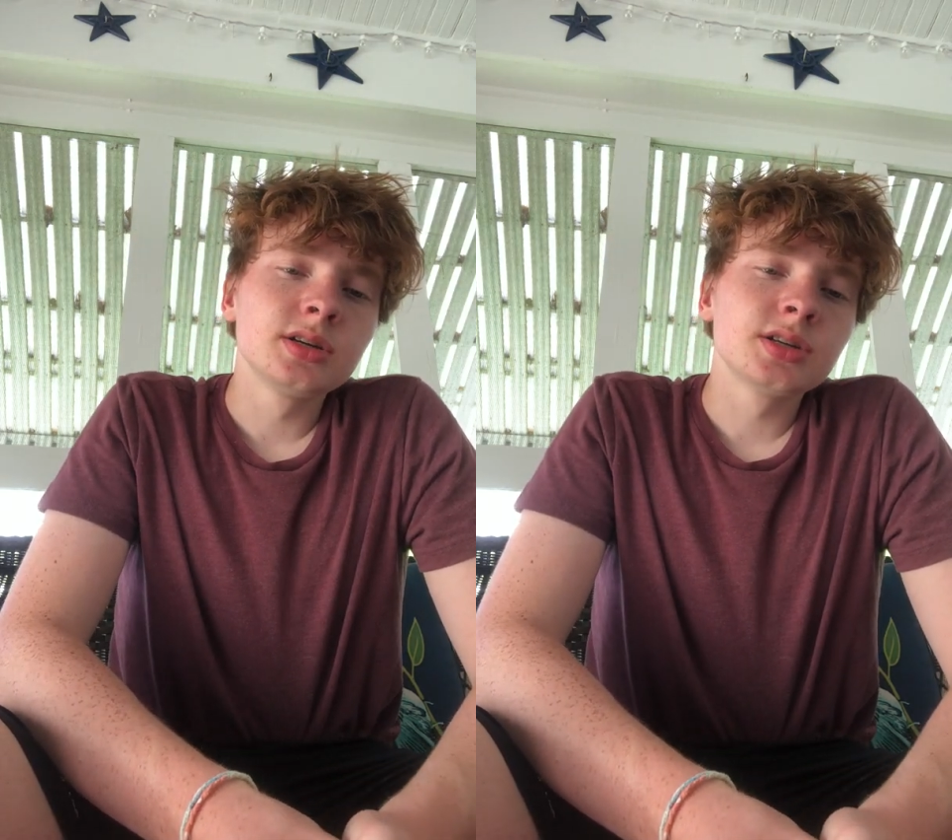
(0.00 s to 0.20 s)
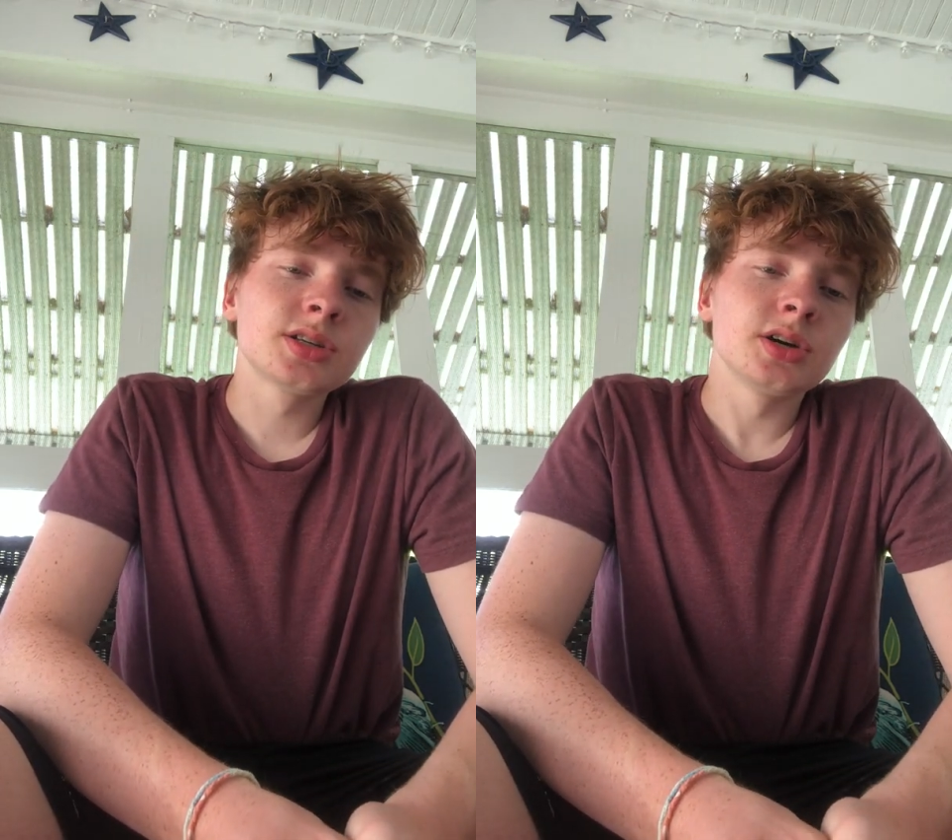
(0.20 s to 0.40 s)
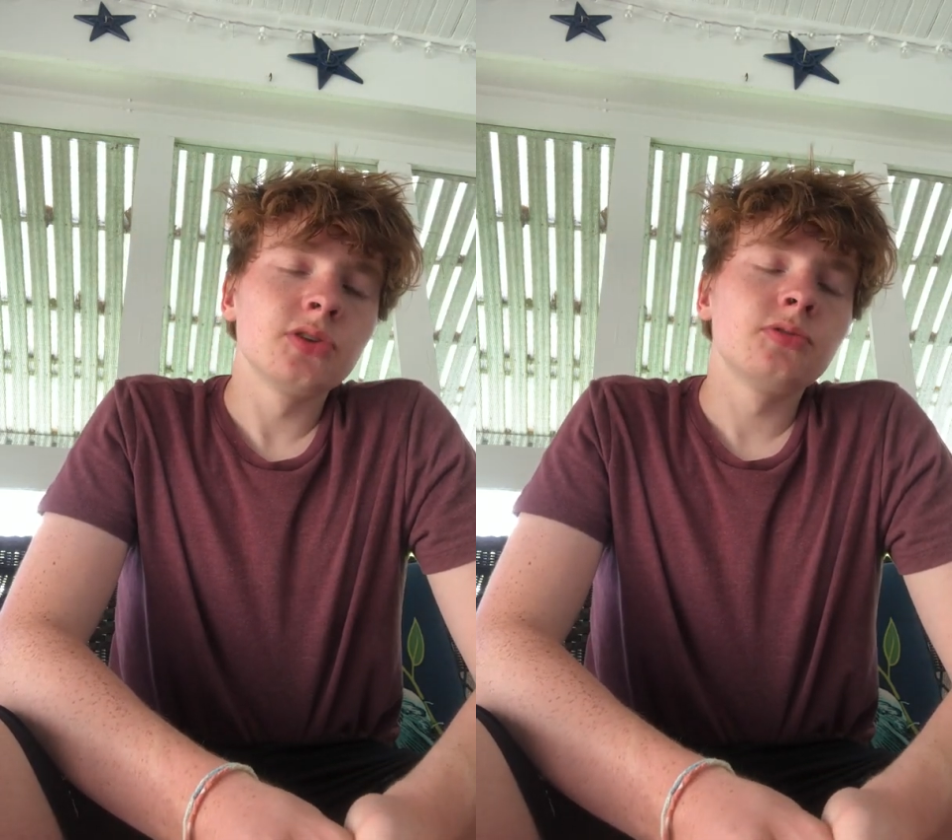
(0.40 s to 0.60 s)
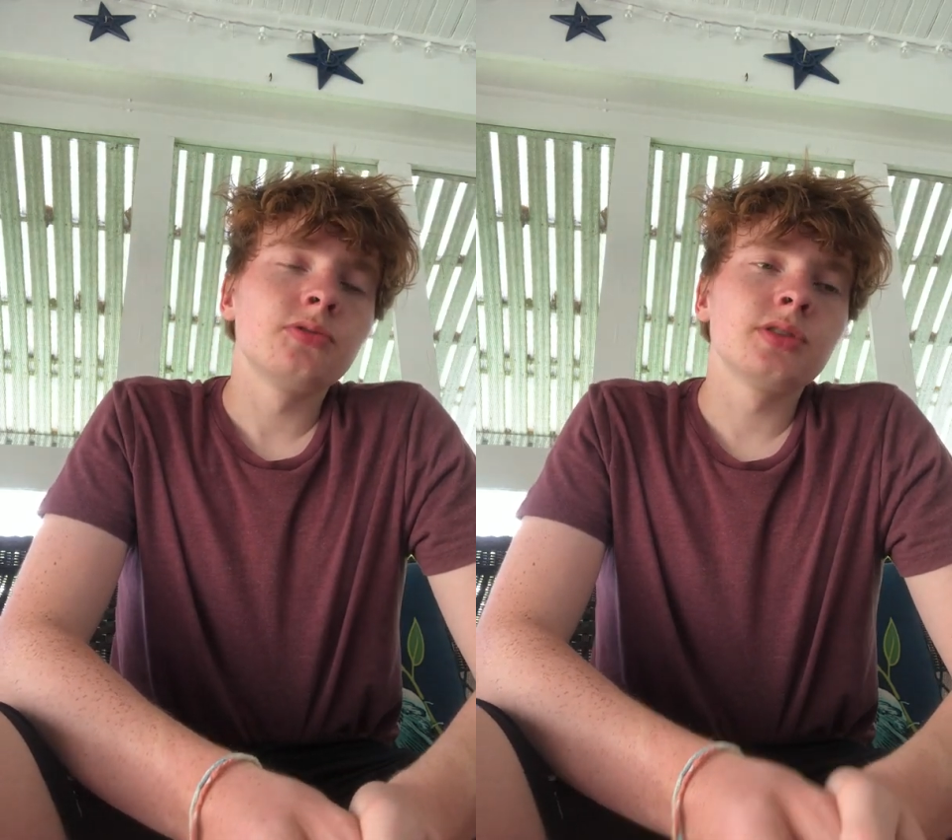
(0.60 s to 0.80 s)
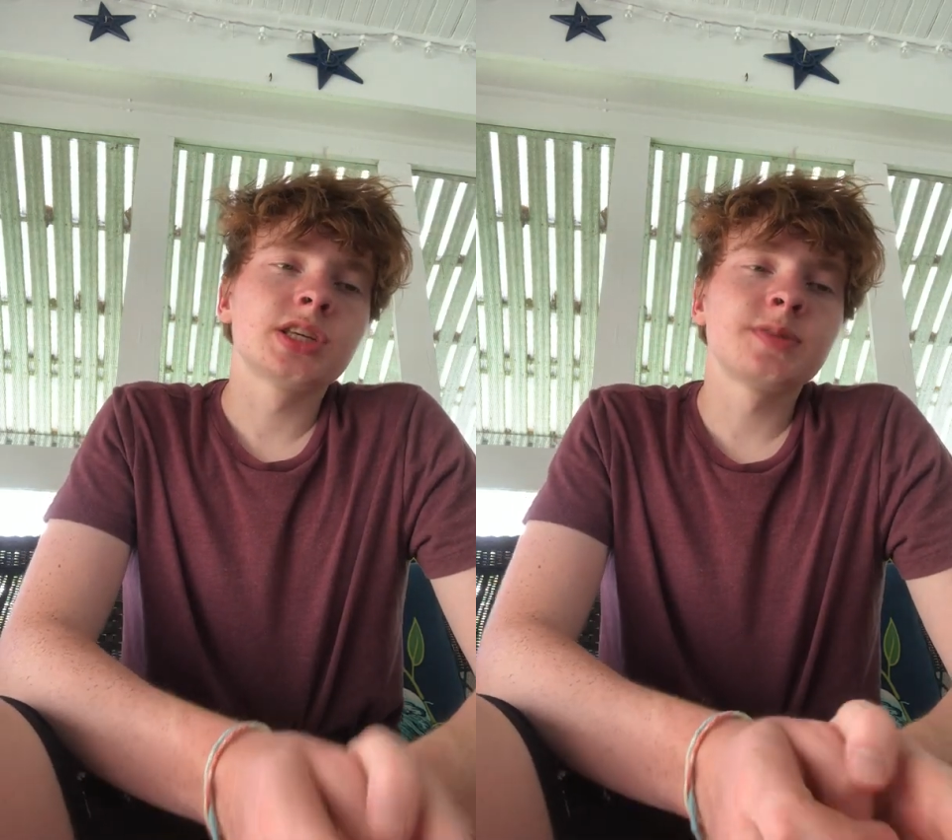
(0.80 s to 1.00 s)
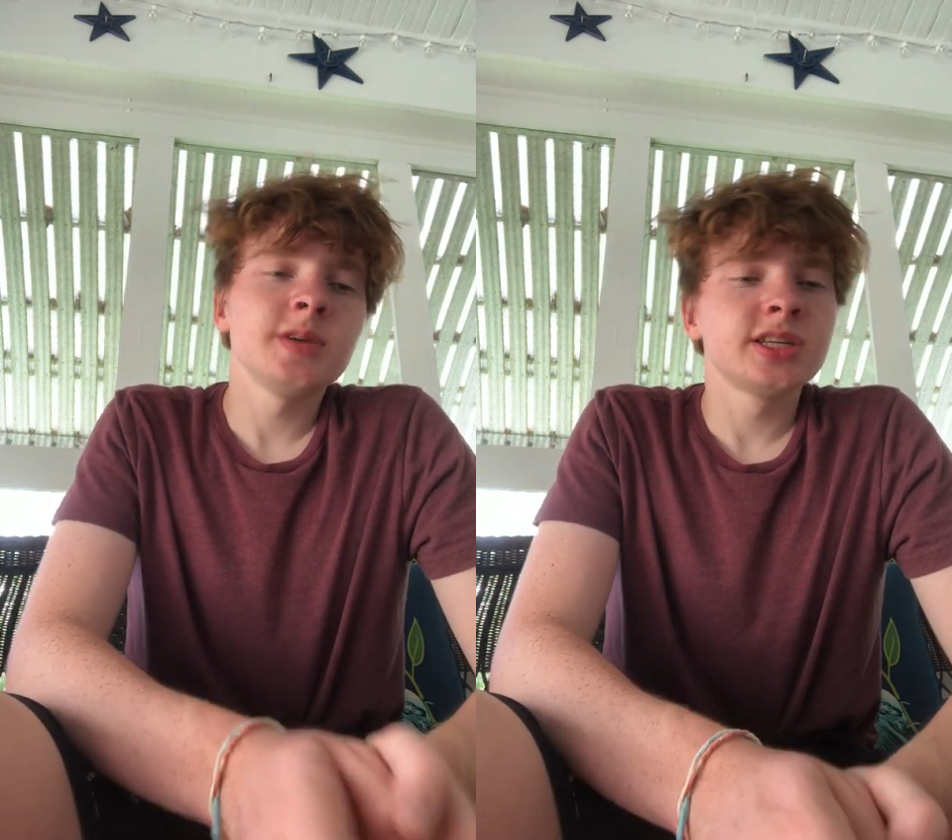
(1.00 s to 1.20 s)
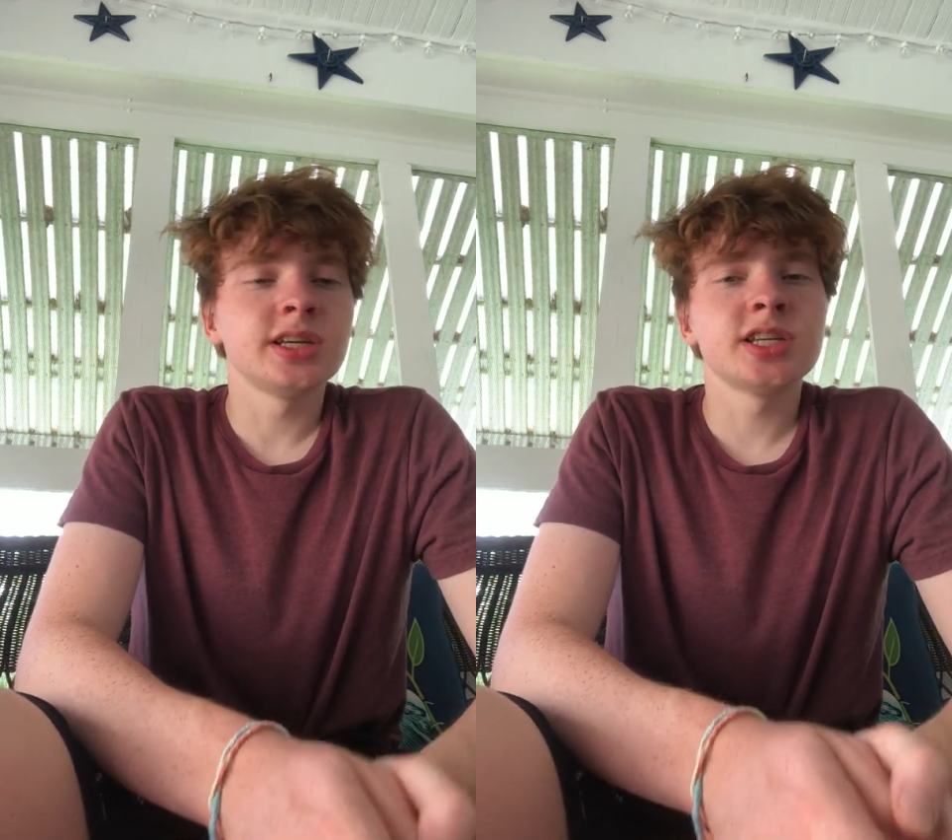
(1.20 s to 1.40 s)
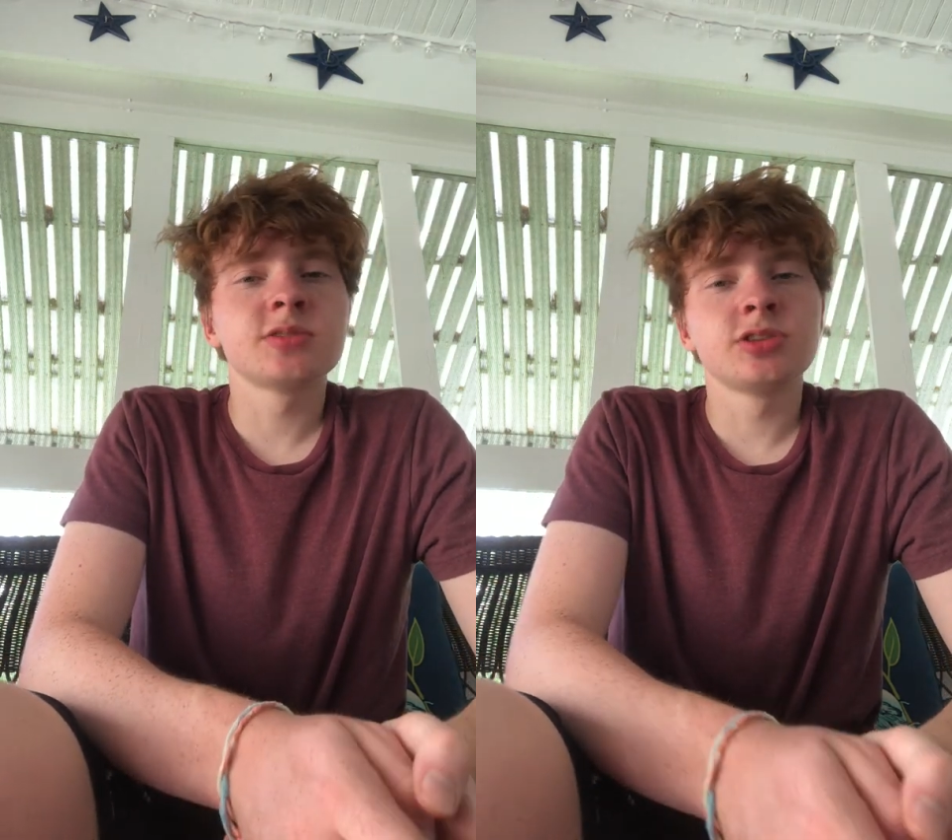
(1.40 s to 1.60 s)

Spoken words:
So the species